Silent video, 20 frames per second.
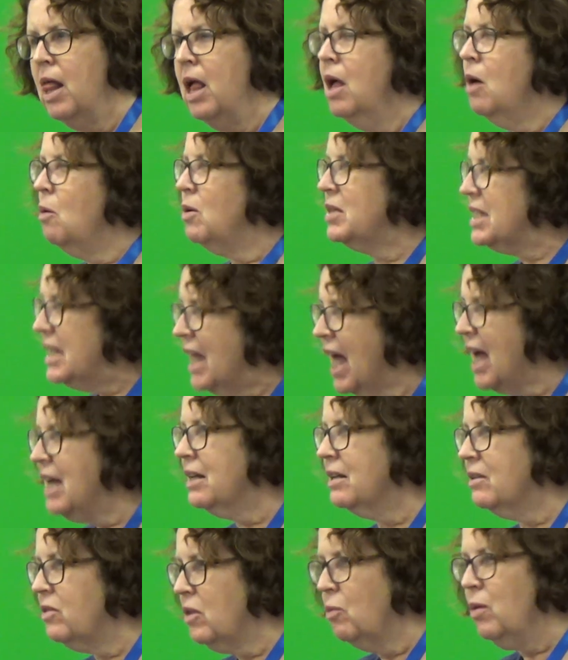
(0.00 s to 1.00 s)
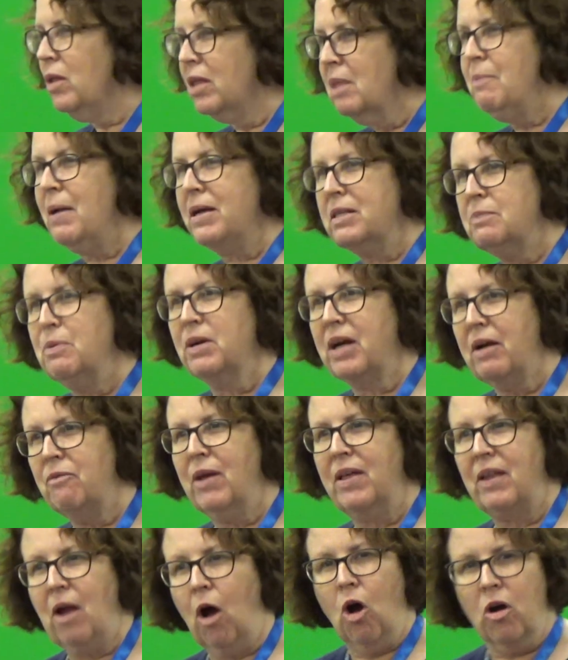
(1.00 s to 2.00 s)
Well, it's not the really best book I've
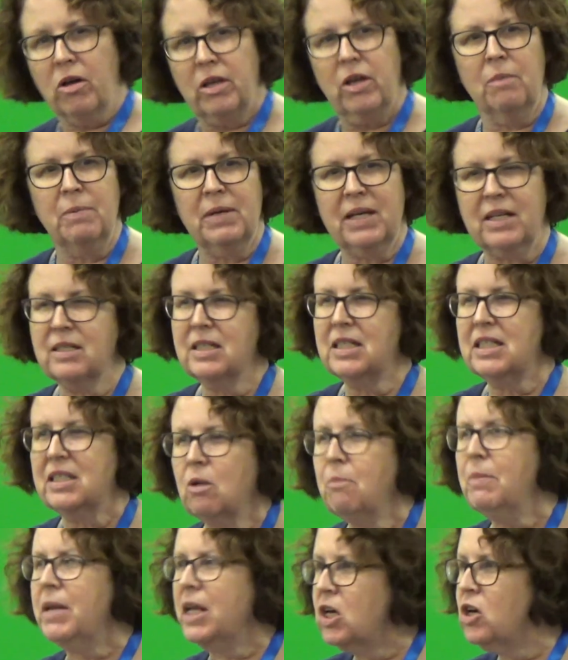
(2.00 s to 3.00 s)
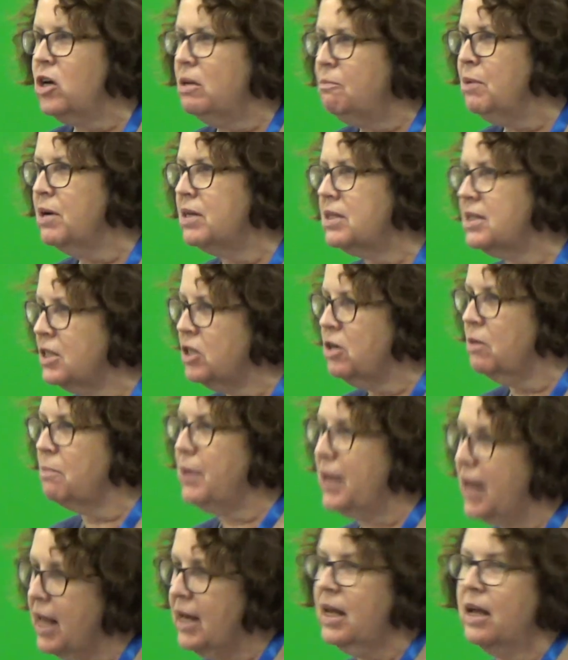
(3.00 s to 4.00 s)
read all year because there's so many good books this year,
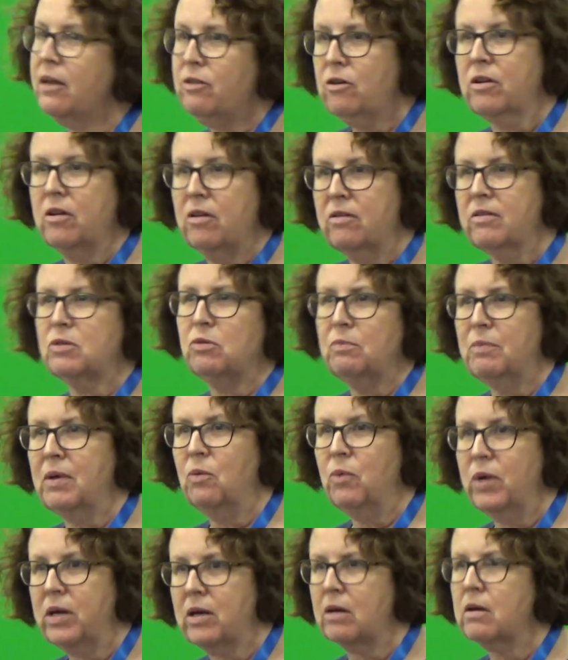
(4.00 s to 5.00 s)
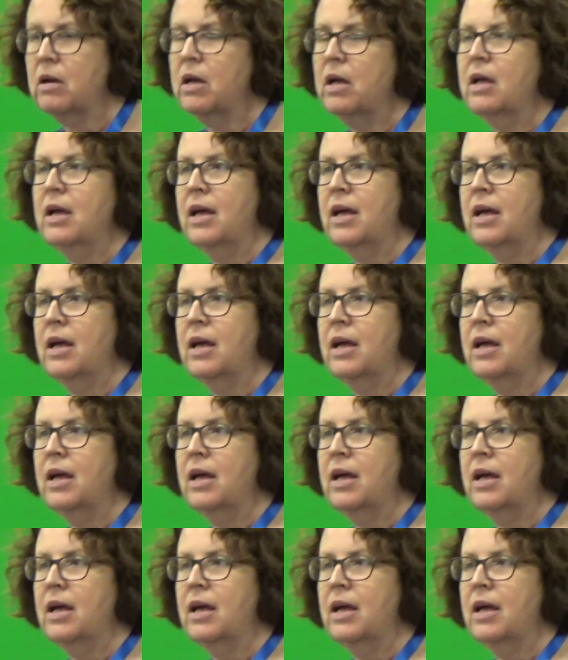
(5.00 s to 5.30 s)
but any other year this would be a winner.